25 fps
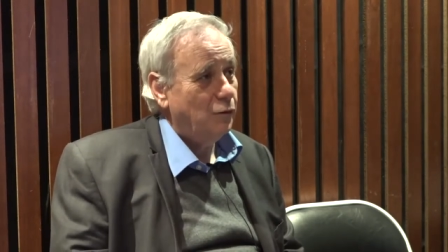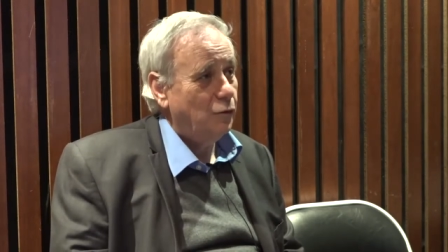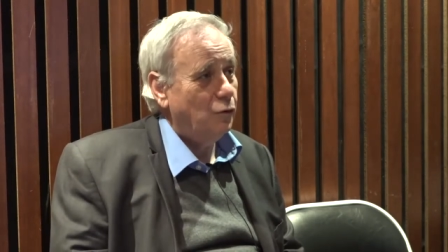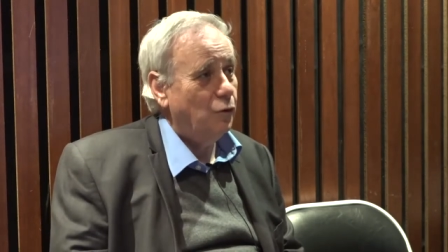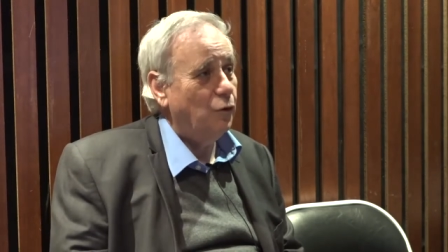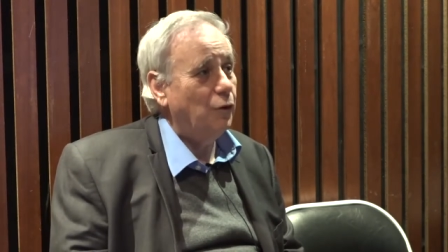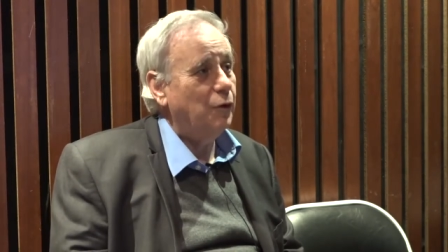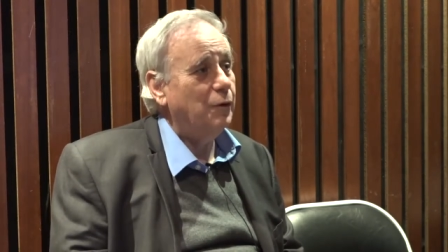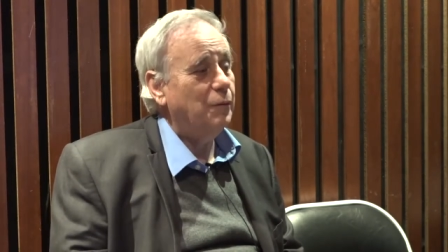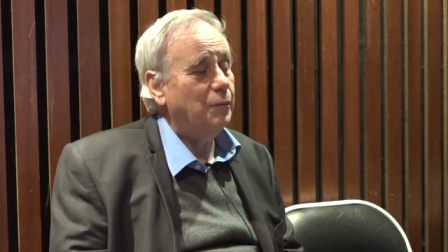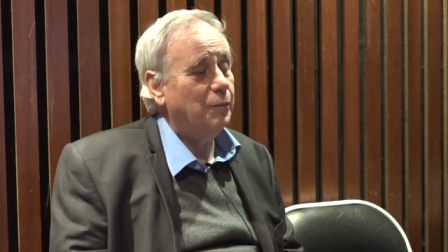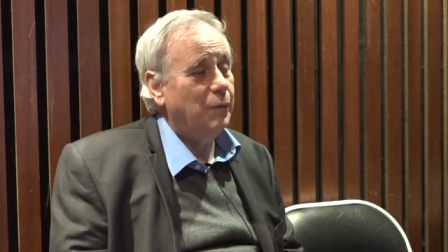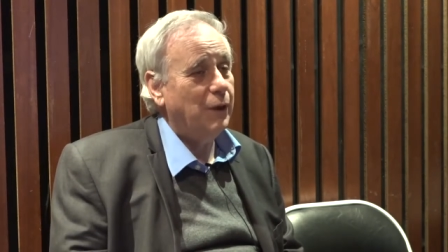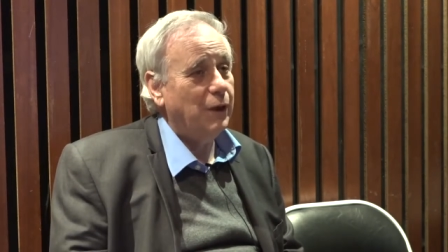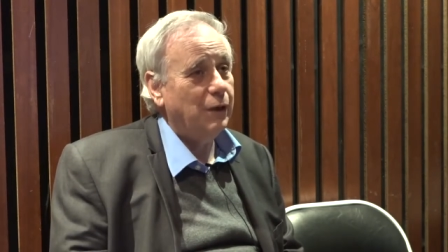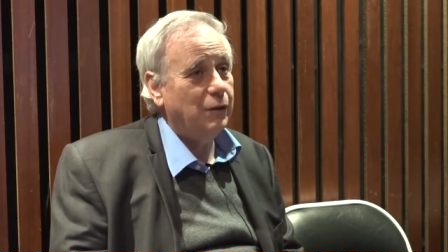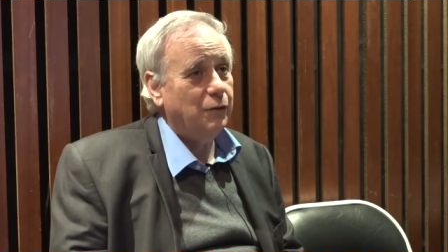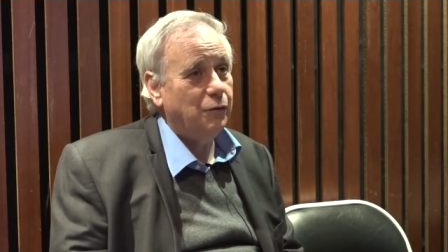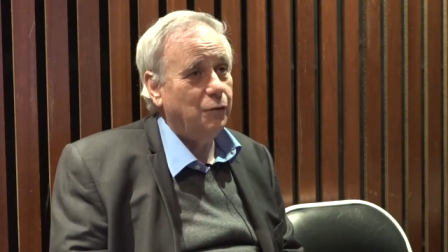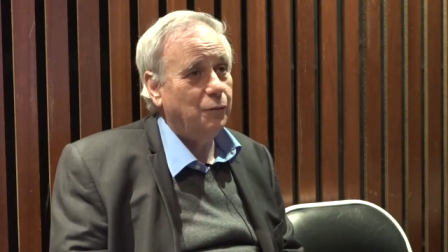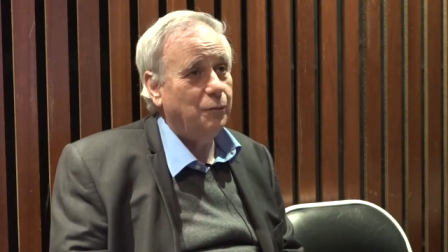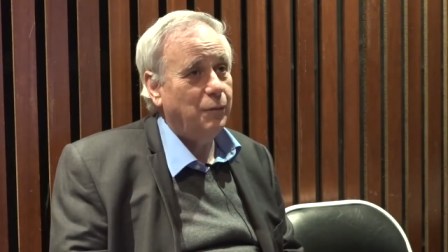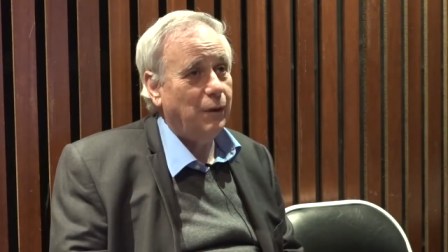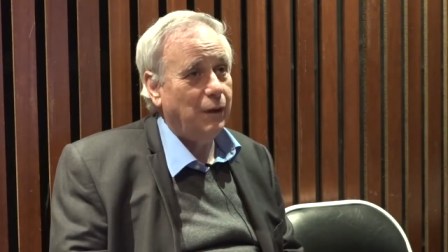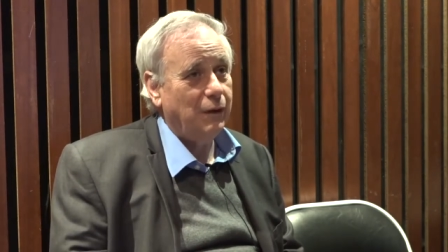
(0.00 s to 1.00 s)
going
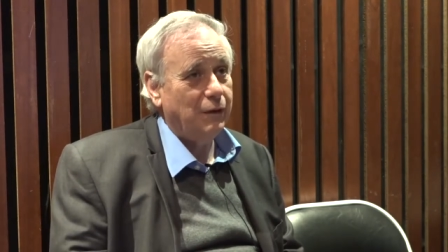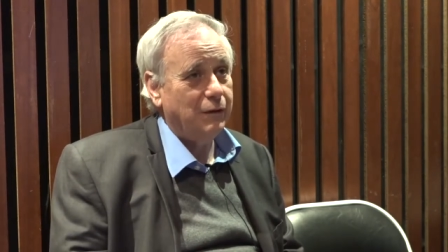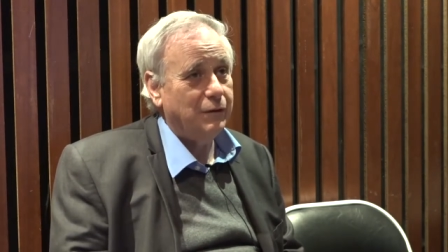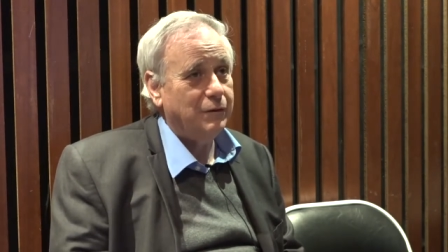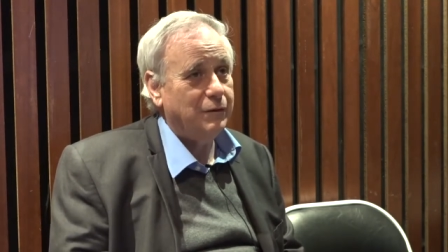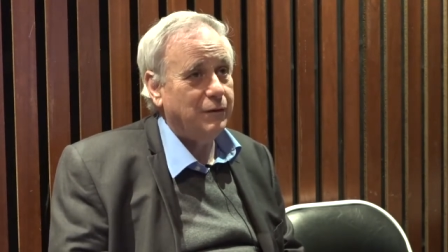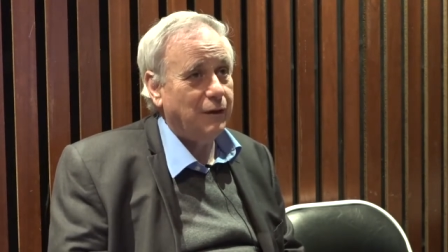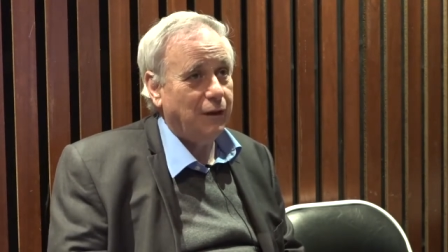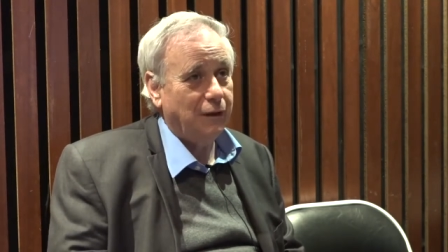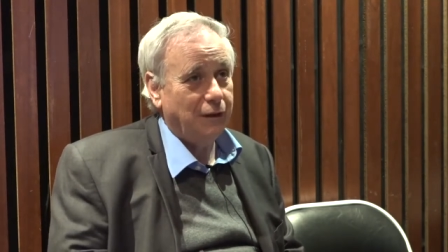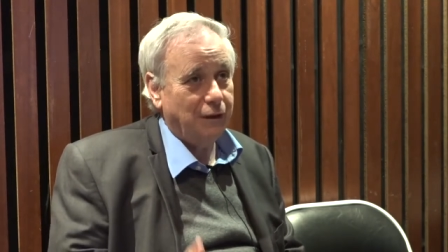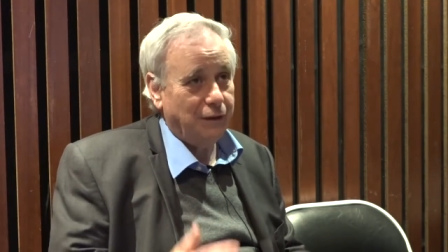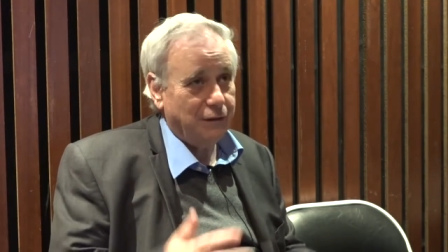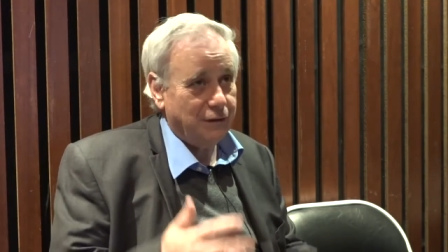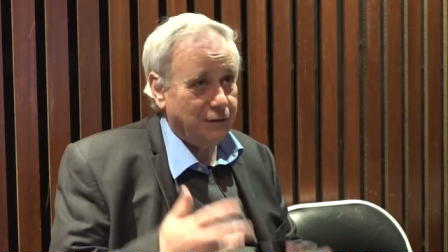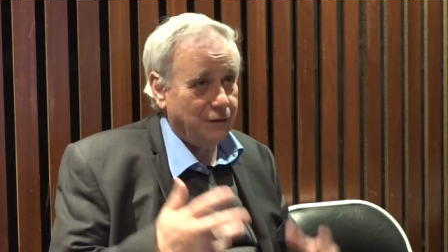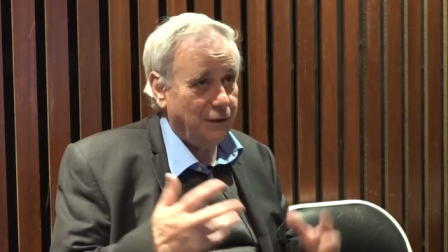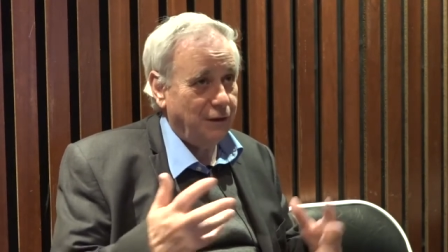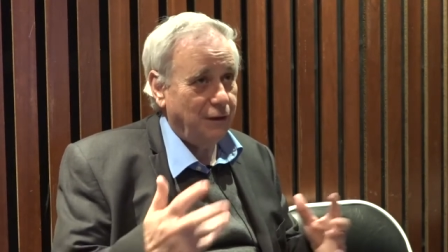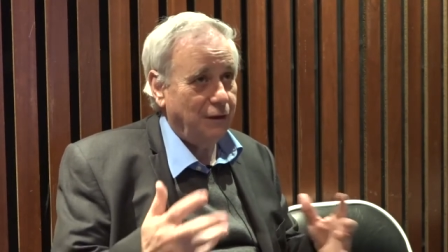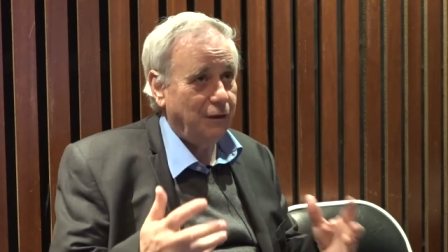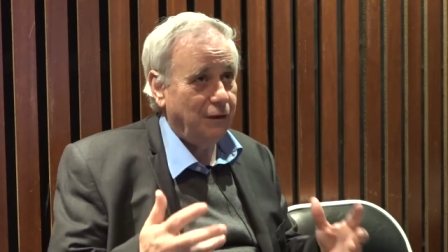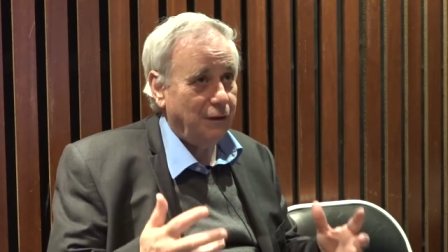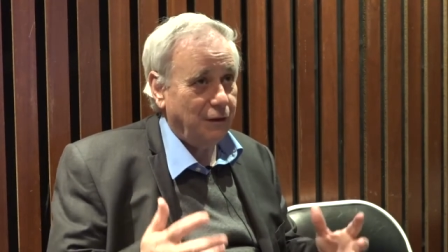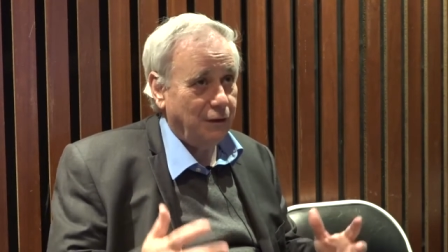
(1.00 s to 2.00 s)
back to Palestine, as
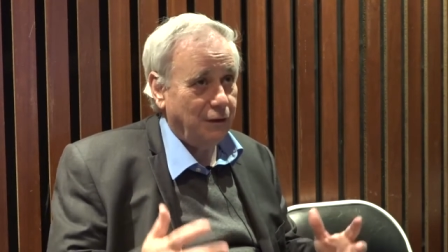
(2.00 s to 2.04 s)
they